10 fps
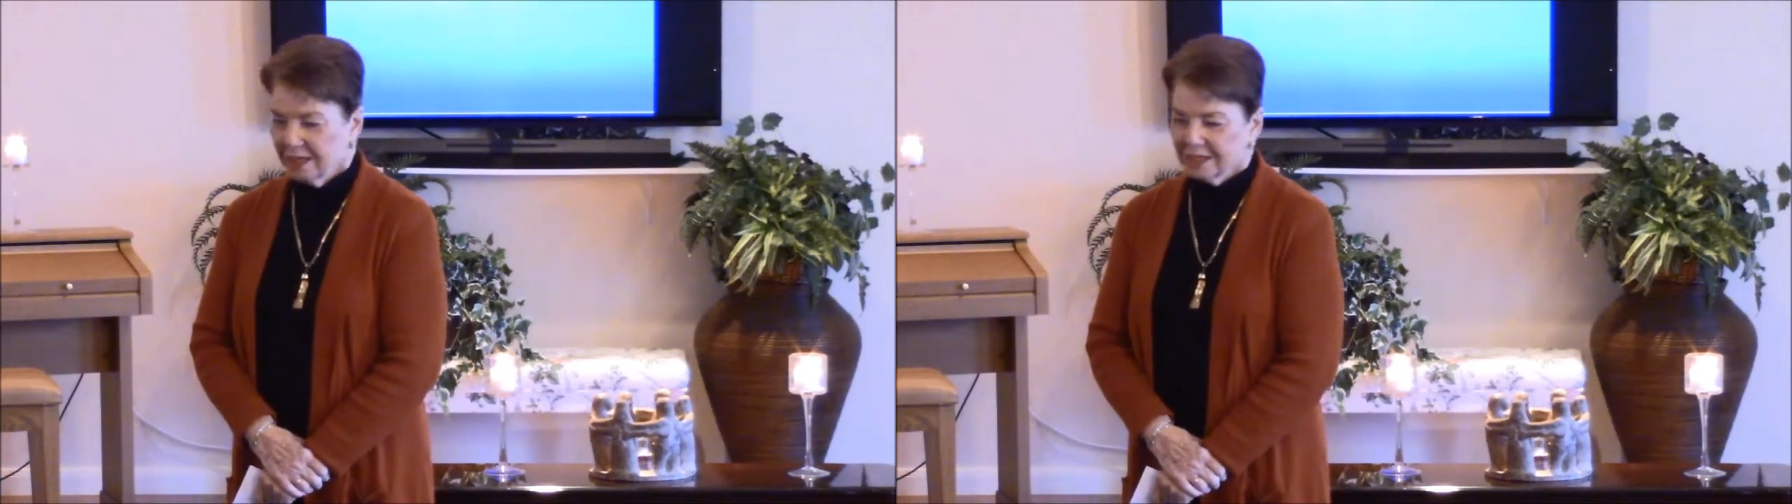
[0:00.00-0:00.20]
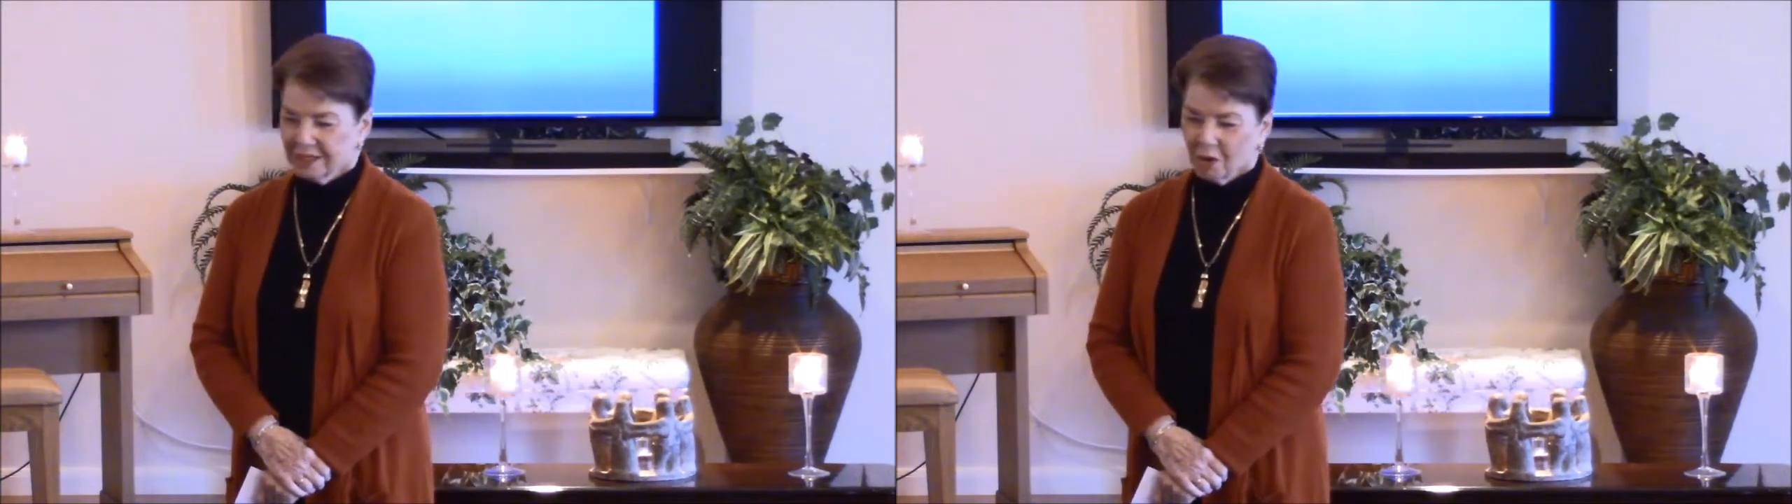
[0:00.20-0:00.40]

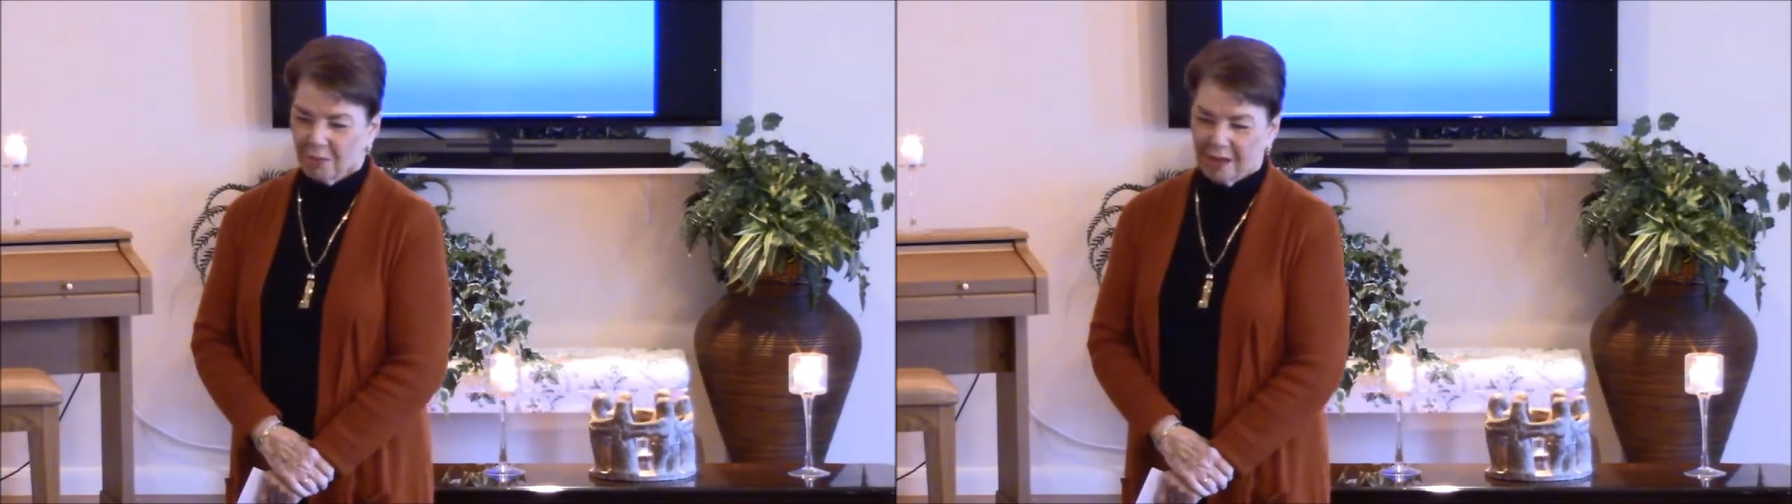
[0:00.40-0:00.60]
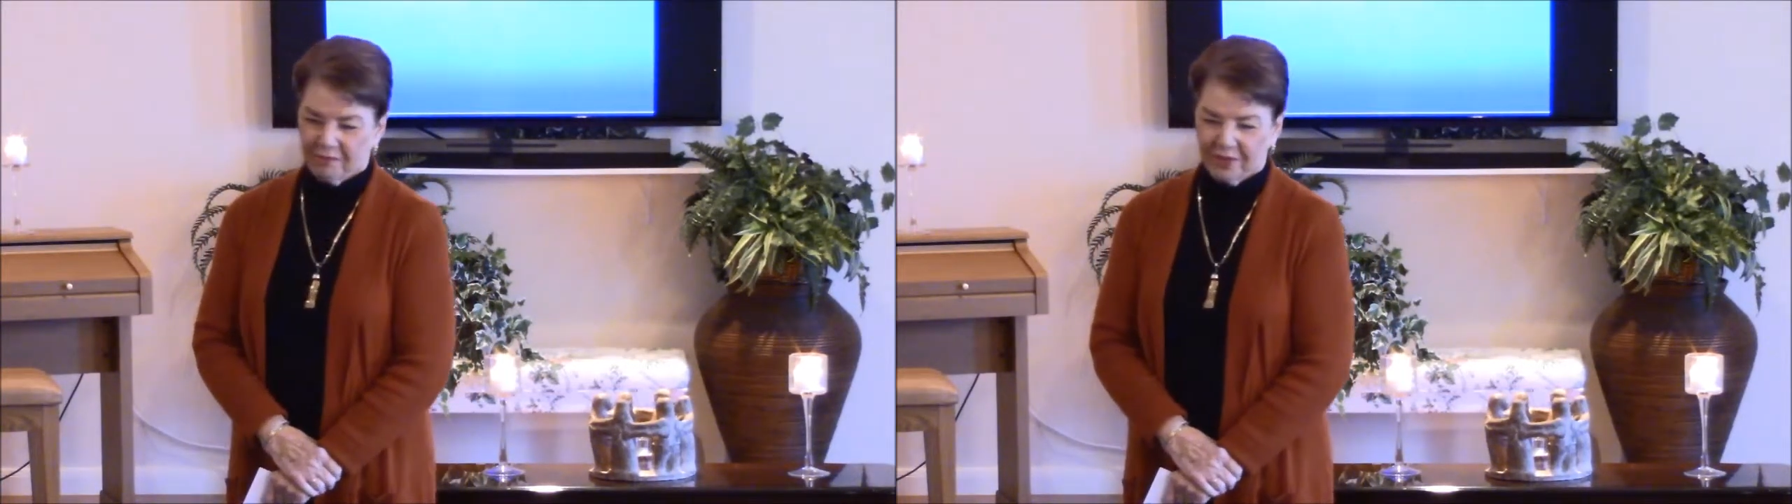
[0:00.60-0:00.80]
So
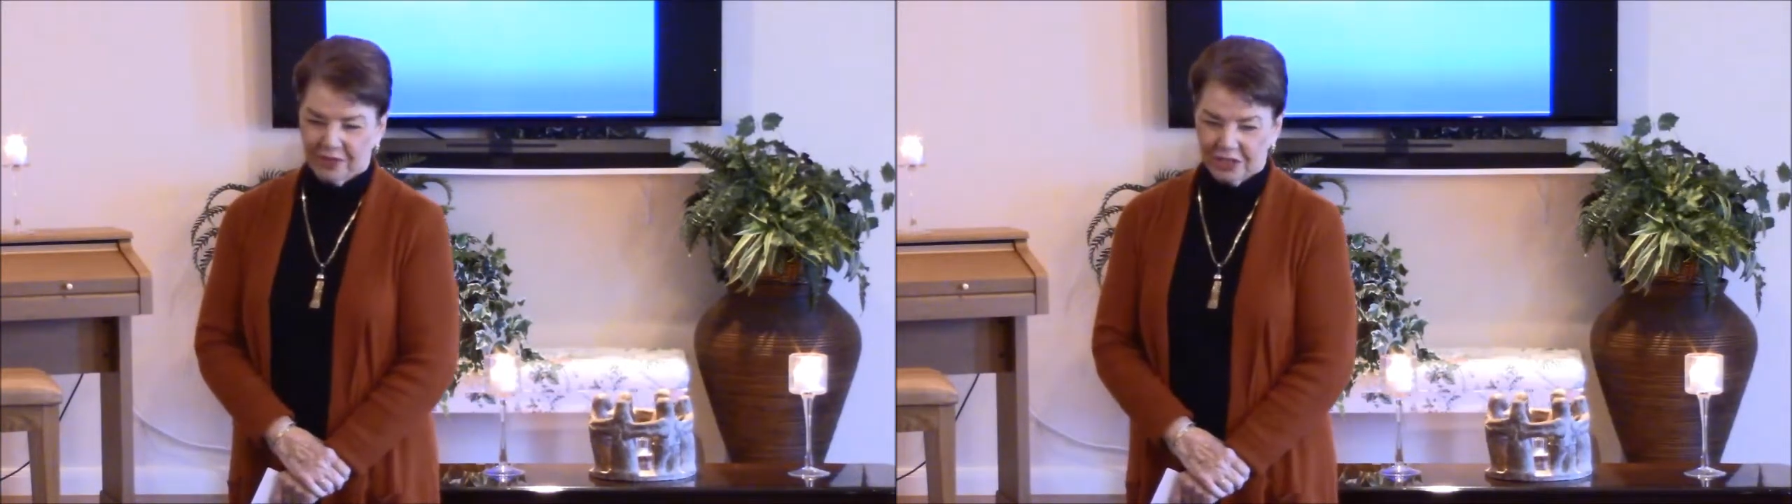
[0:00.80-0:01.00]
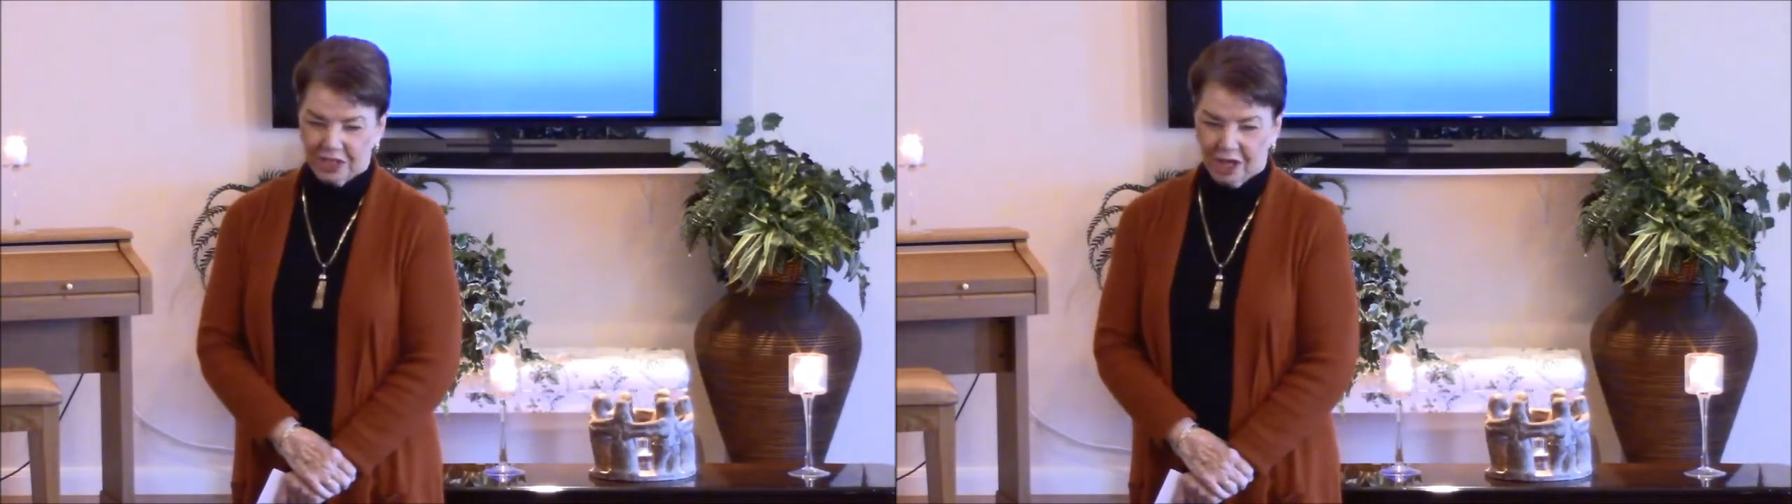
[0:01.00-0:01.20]
my
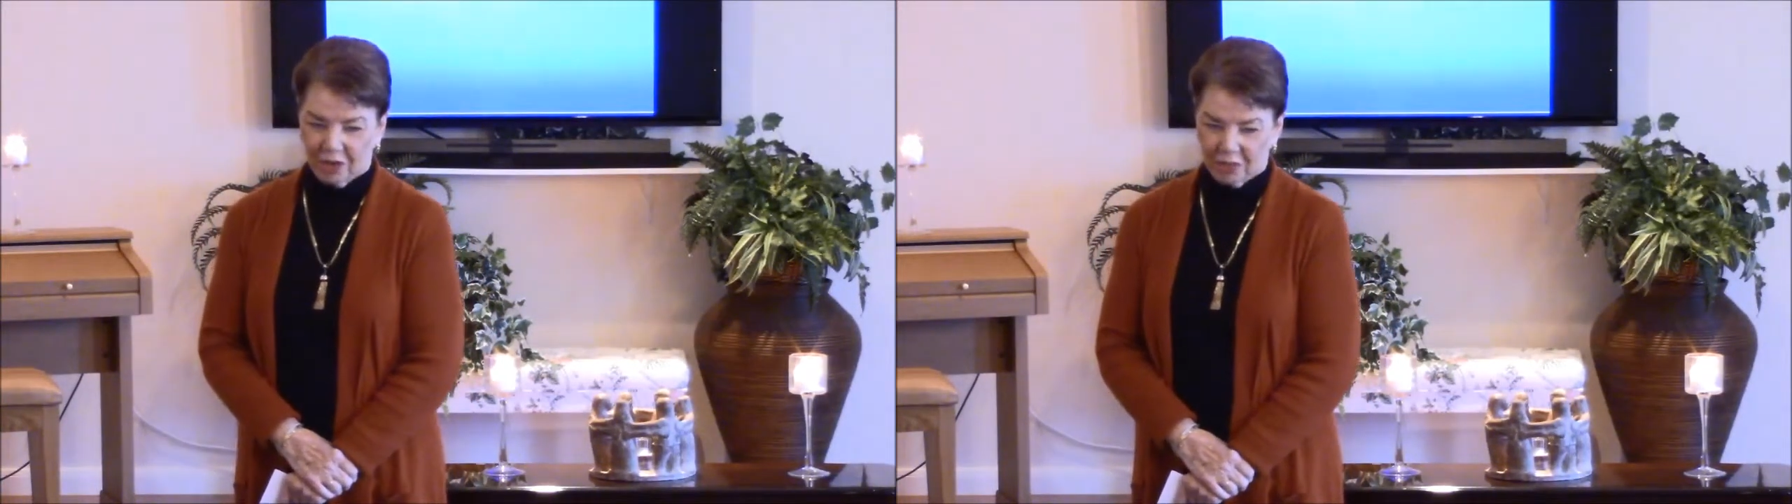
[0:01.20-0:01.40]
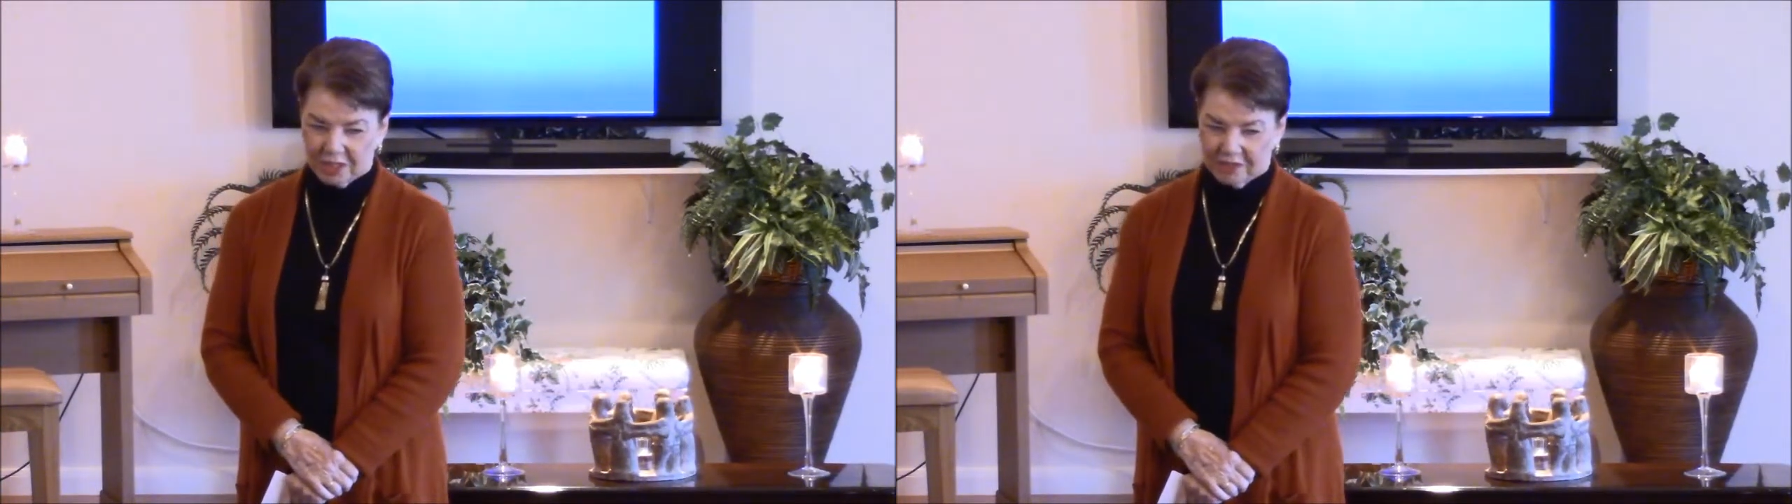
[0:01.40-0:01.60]
first thought was,